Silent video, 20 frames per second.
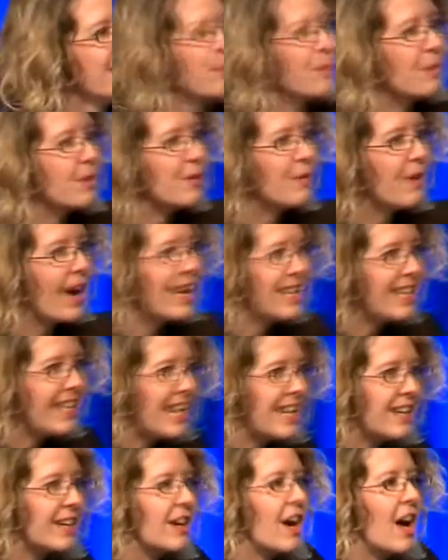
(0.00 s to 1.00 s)
We write it
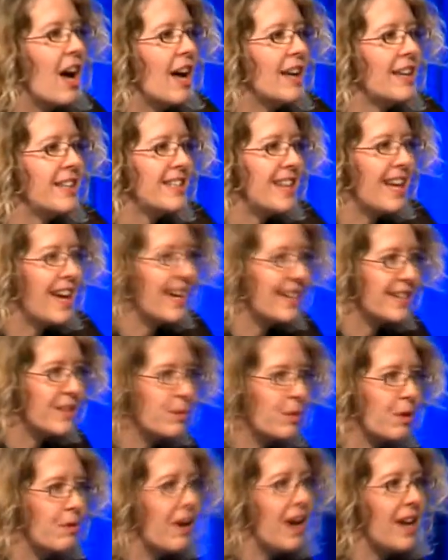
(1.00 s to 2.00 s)
in a context.
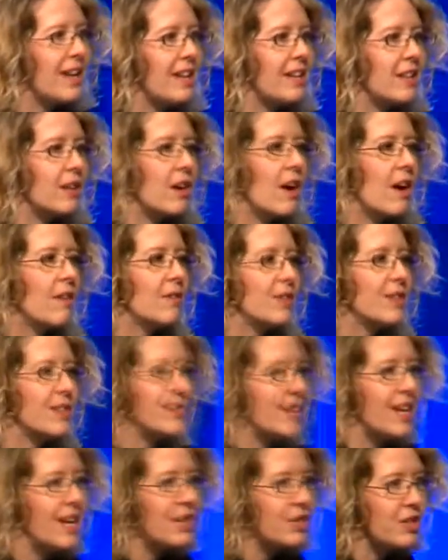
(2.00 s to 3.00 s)
We write it in a
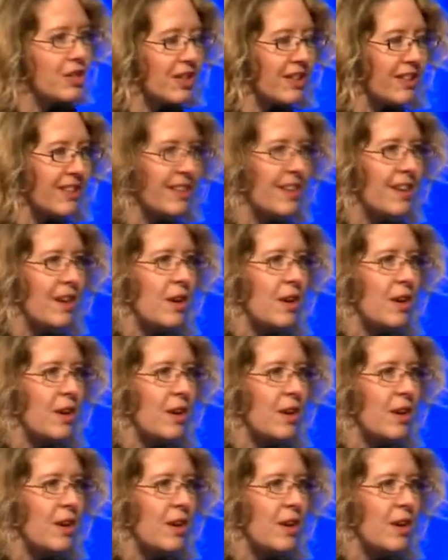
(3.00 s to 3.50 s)
conversation.